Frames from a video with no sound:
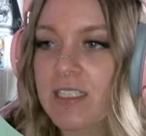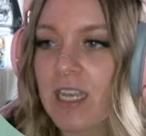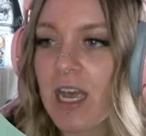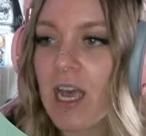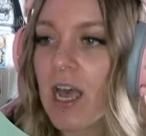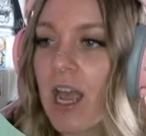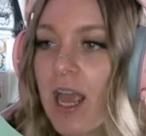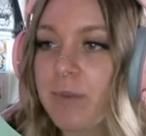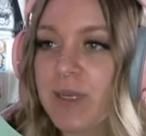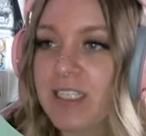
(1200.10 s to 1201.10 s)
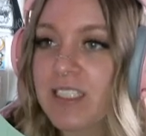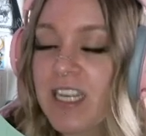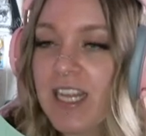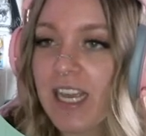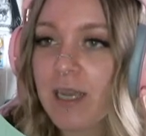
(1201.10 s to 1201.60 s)
a
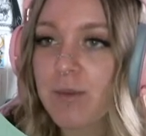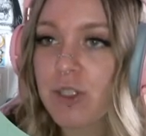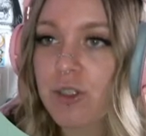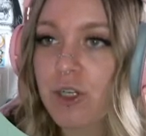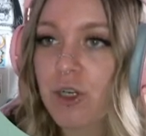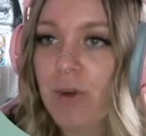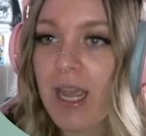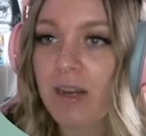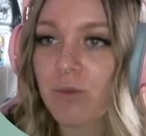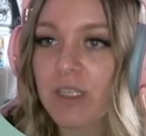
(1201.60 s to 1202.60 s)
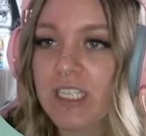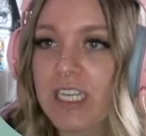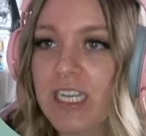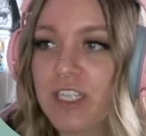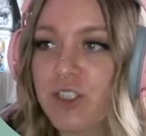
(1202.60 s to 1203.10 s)
NPC that comes through and
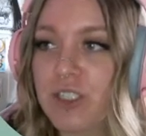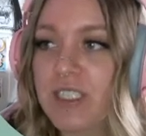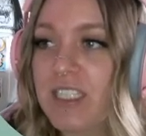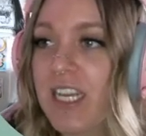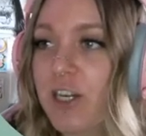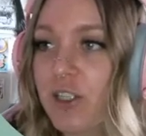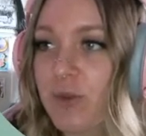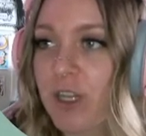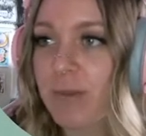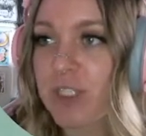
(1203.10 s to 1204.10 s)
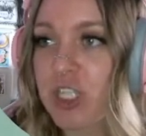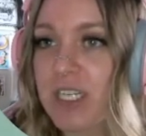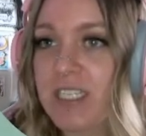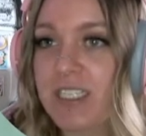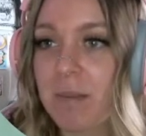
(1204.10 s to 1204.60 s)
really just tinkers with our
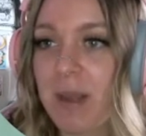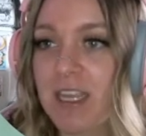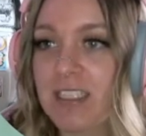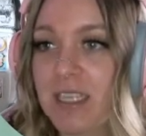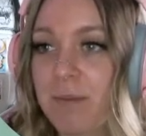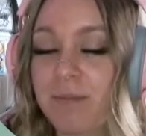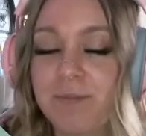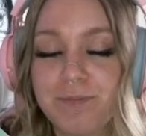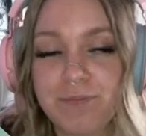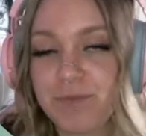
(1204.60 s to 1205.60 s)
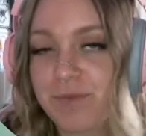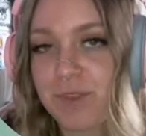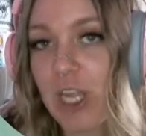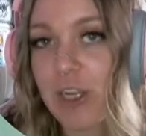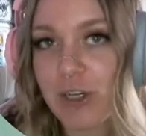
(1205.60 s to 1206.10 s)
machines and makes them
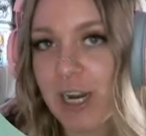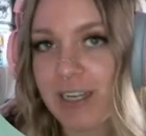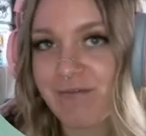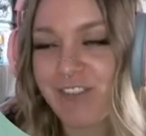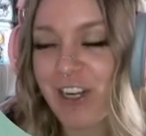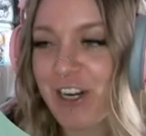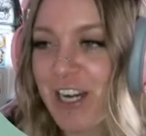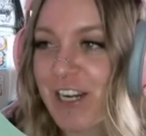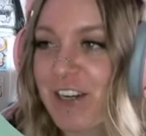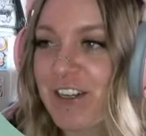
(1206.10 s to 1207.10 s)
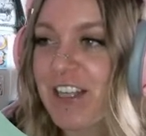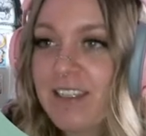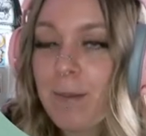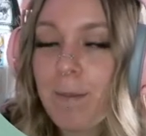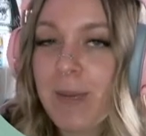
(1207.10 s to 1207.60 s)
not great at all.
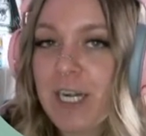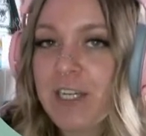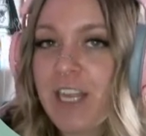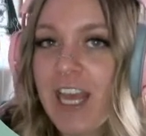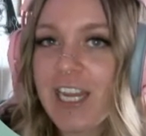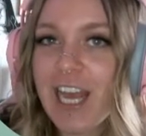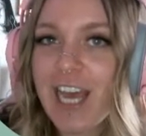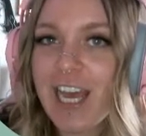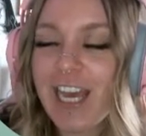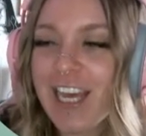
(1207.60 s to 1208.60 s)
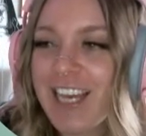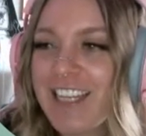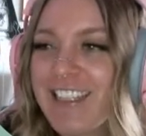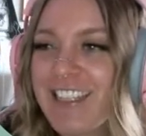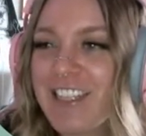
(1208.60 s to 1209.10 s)
Better than
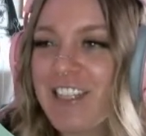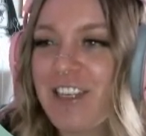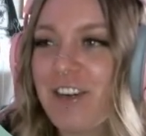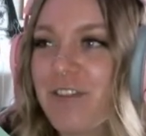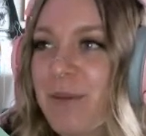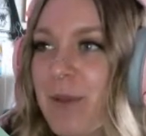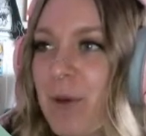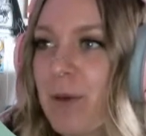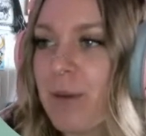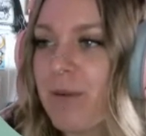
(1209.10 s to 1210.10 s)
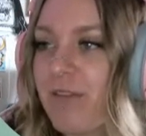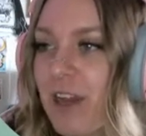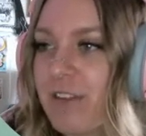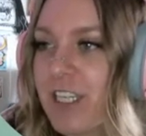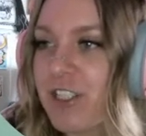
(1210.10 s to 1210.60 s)
the girl from the Orb
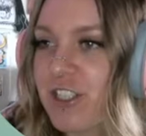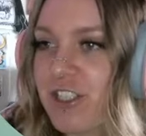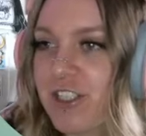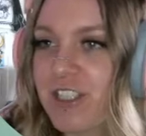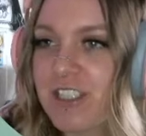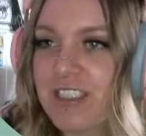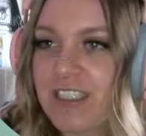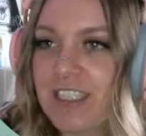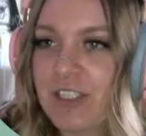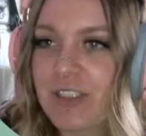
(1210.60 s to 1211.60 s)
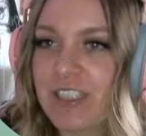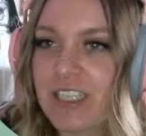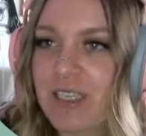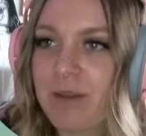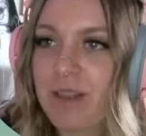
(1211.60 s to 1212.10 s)
Foundation. She's
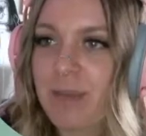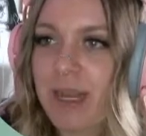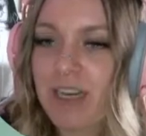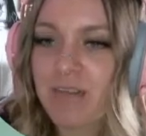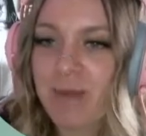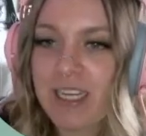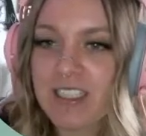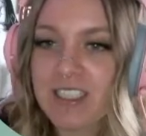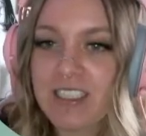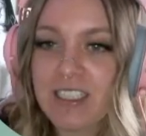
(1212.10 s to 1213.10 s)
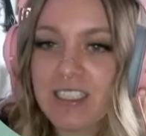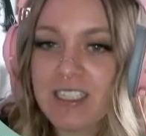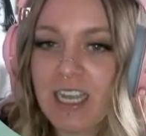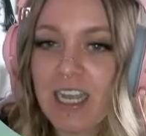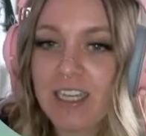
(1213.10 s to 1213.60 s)
literally the bane of my existence.
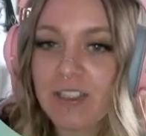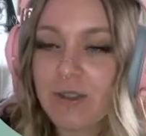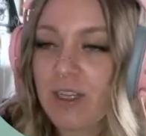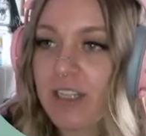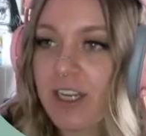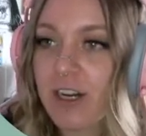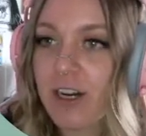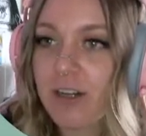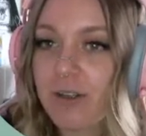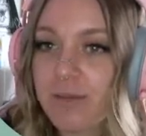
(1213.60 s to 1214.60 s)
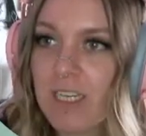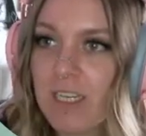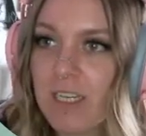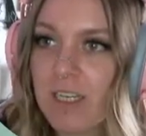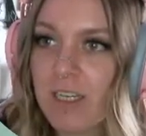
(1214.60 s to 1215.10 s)
I do not like her at all.
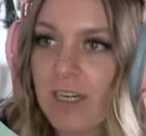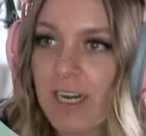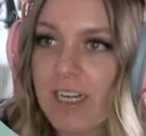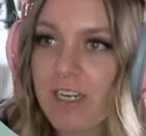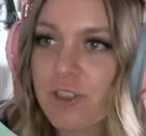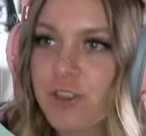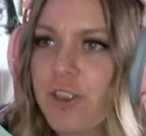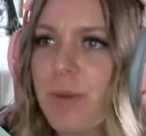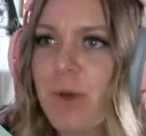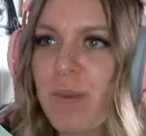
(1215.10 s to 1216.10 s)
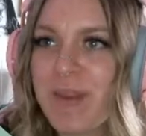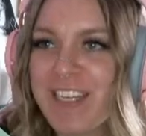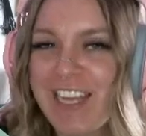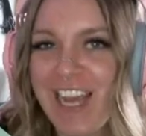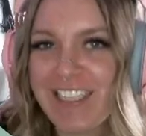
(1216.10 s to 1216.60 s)
Alright, here's Jumbo
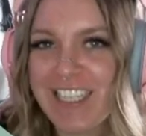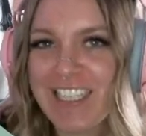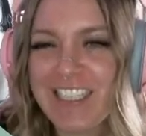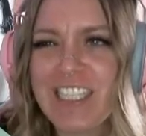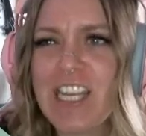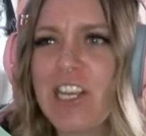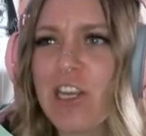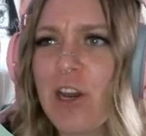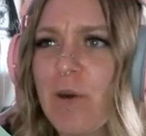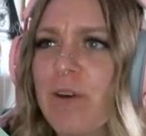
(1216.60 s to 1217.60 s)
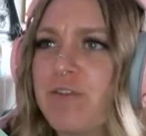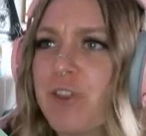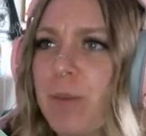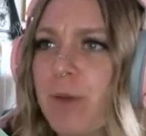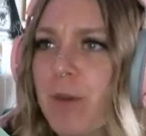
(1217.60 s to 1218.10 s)
McNally, CEO of
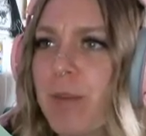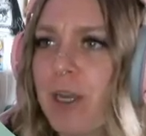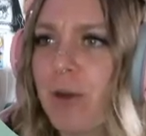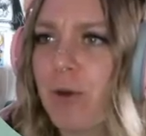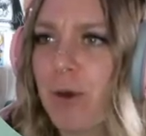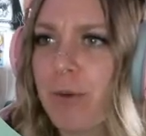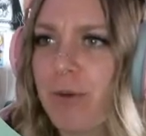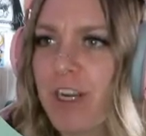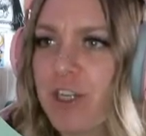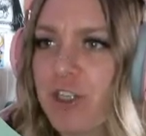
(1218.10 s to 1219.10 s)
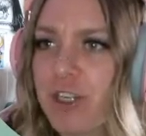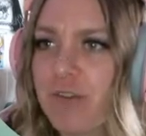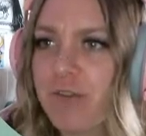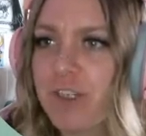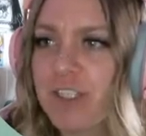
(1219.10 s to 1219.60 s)
Jumbo Mega Corporation.
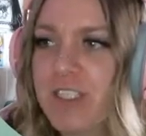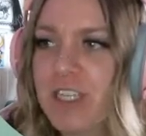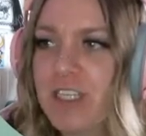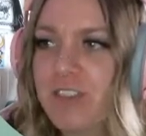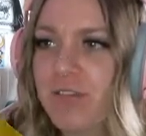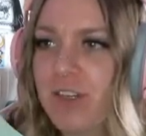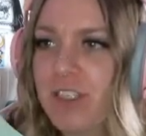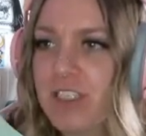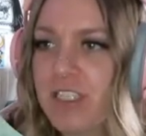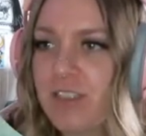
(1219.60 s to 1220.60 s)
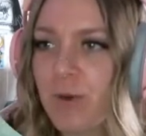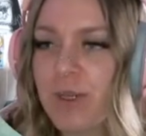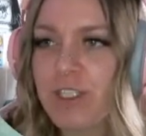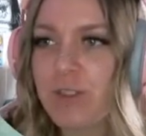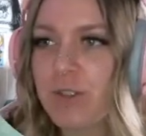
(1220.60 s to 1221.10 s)
First things first, he's
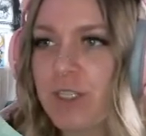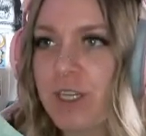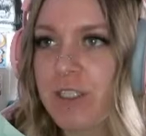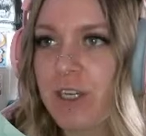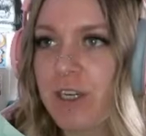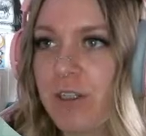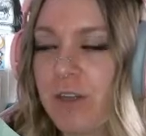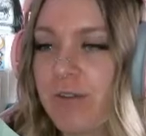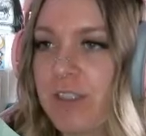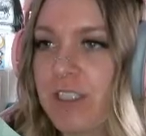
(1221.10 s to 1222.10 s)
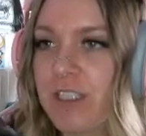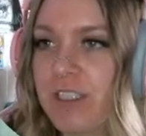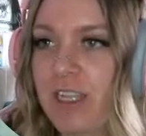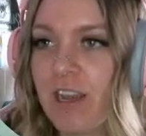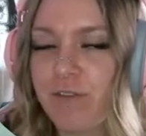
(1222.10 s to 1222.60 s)
going to saunter all over to the
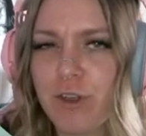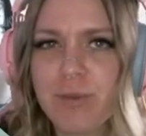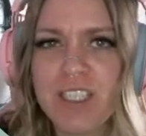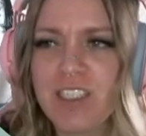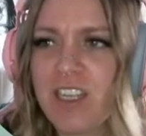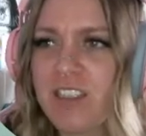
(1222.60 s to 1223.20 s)
staff room, he says.